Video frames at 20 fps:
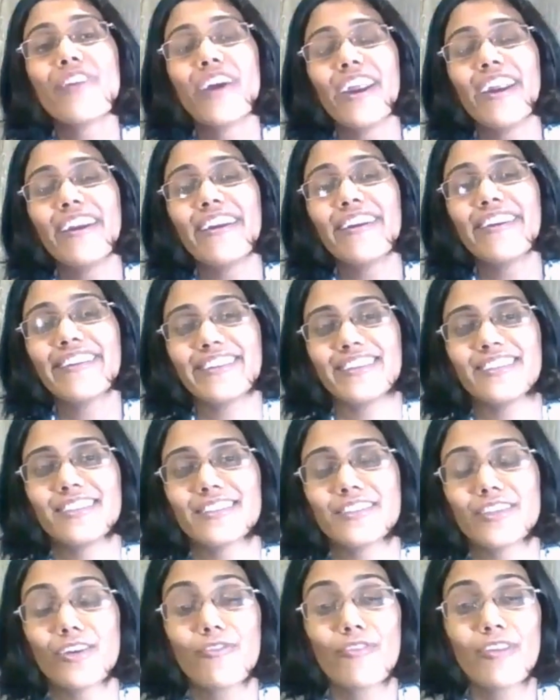where
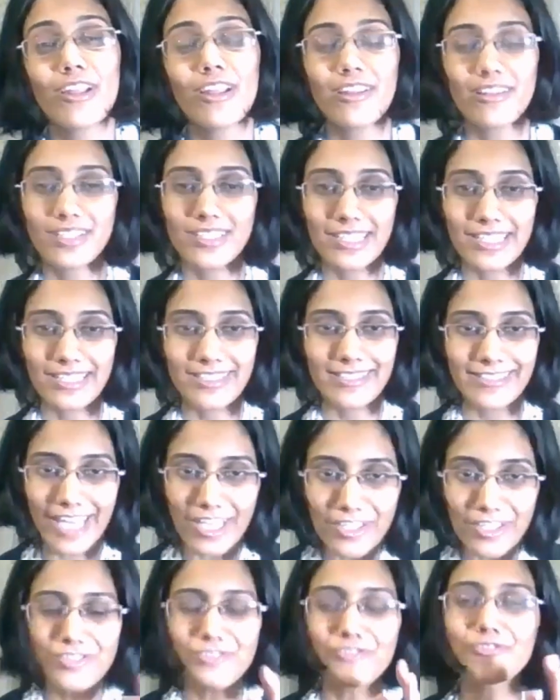uh, there were
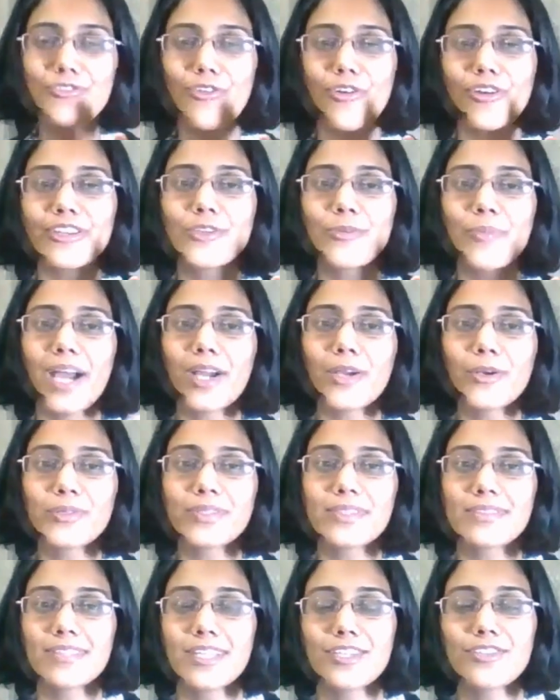sessions on tobacco
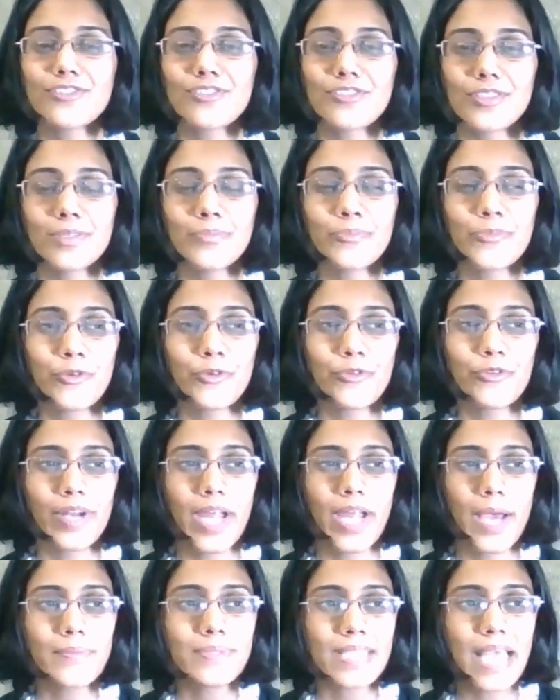cessation
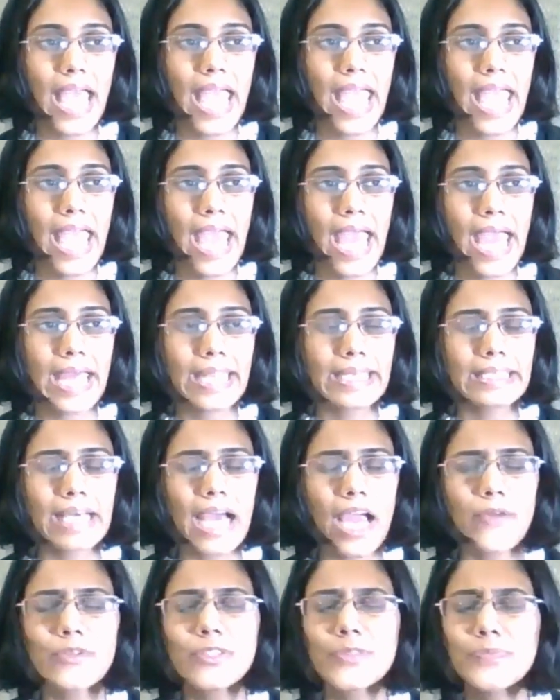programs, and
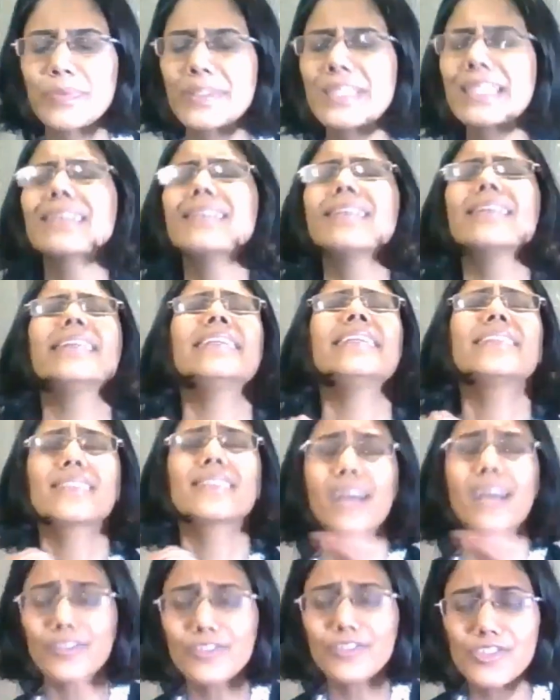I was particularly
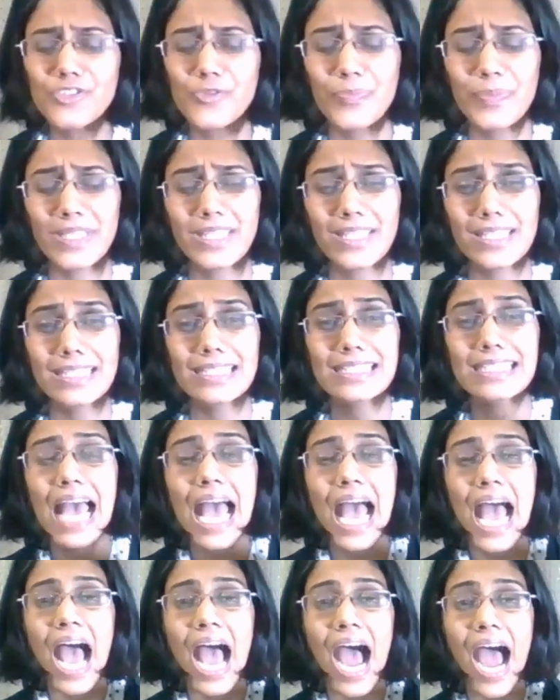touched because
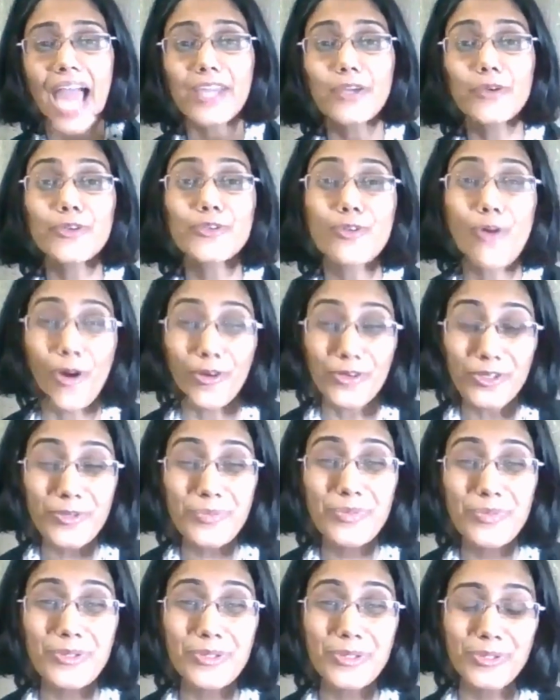I could
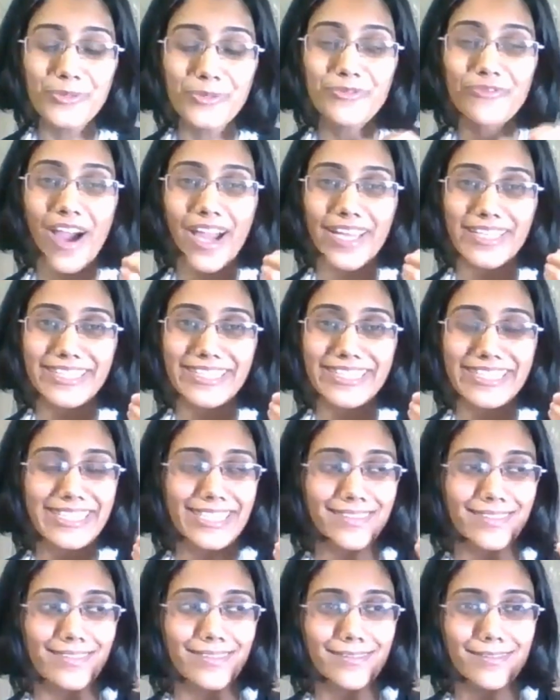contribute to
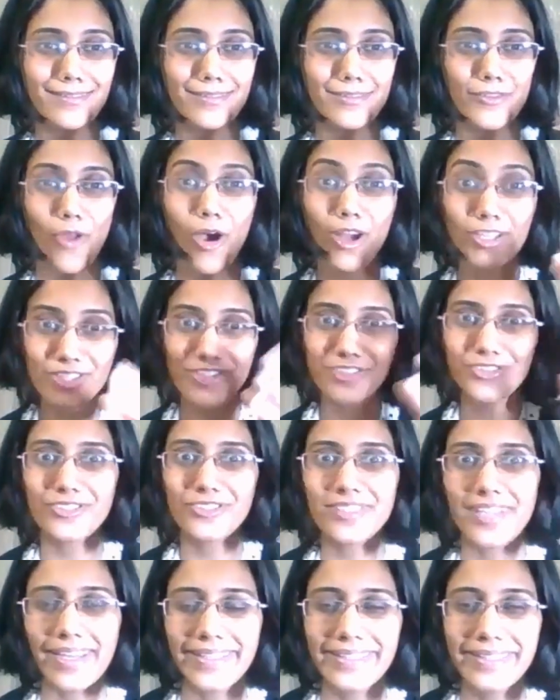finally uh, not just
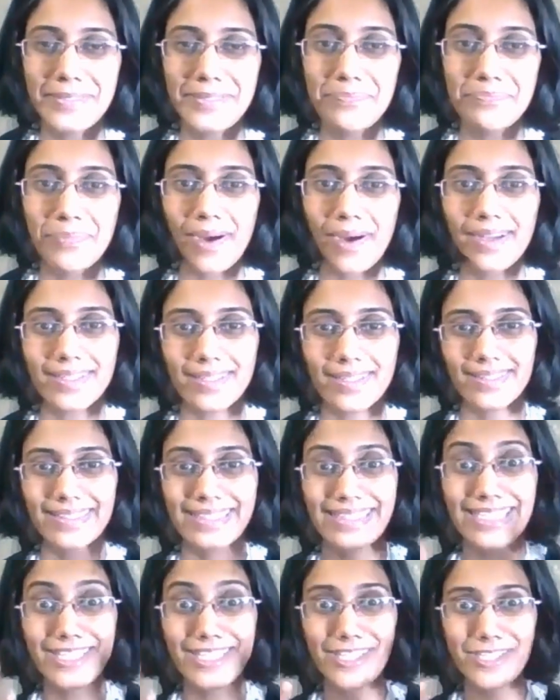society, but
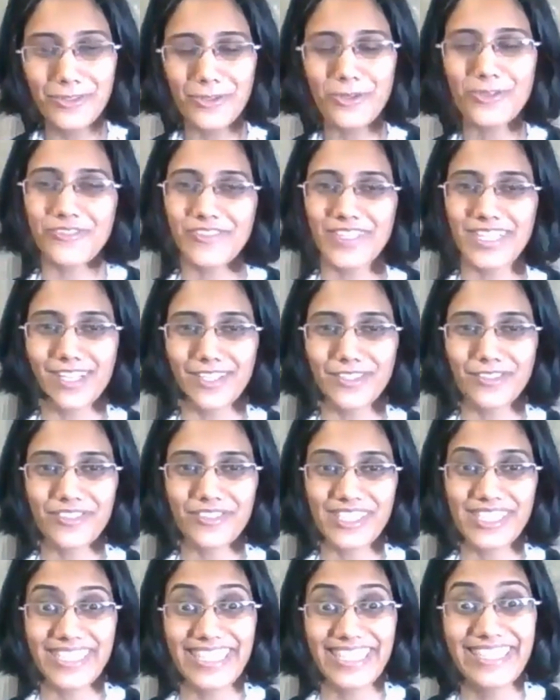the heroes of the
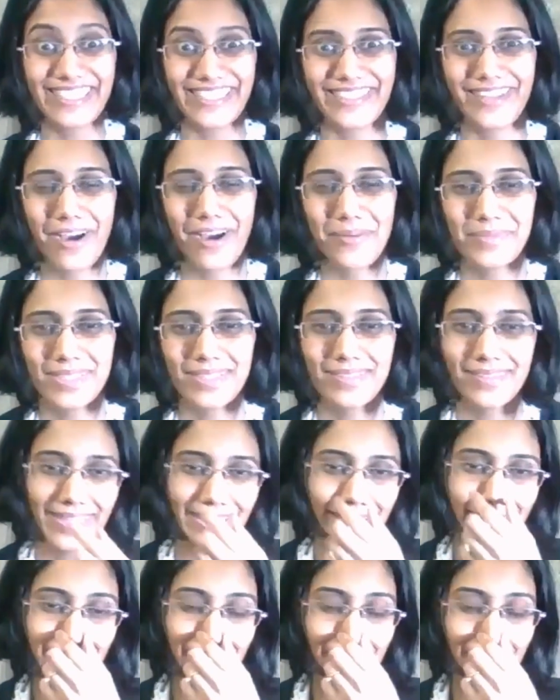country, Indian Army,
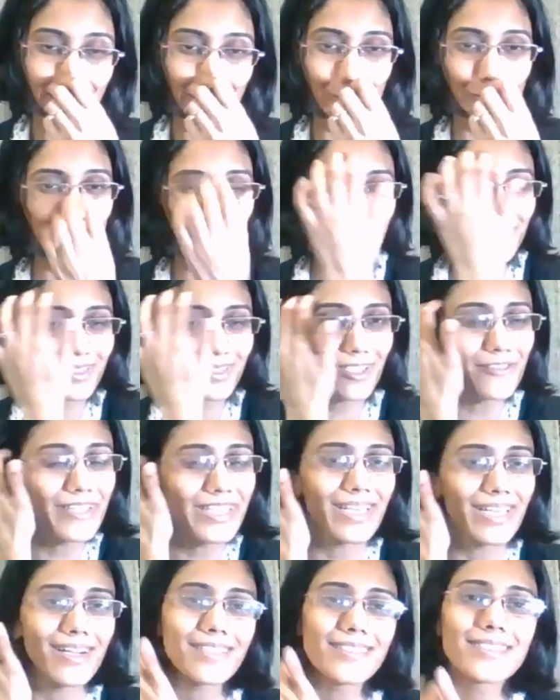right, who is
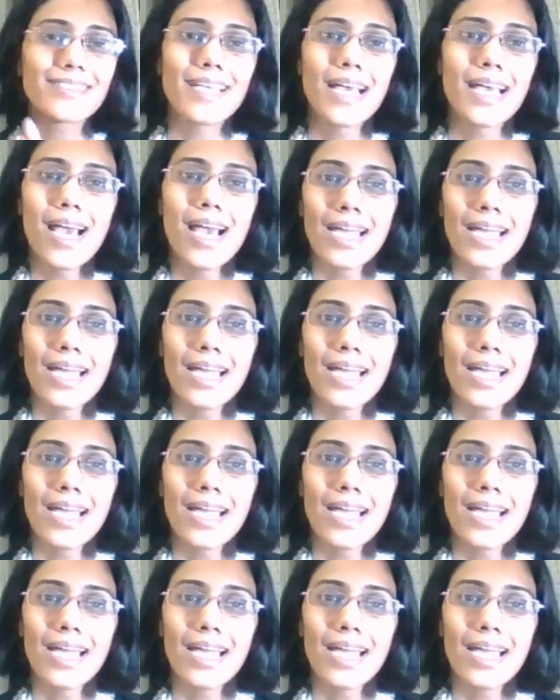serving us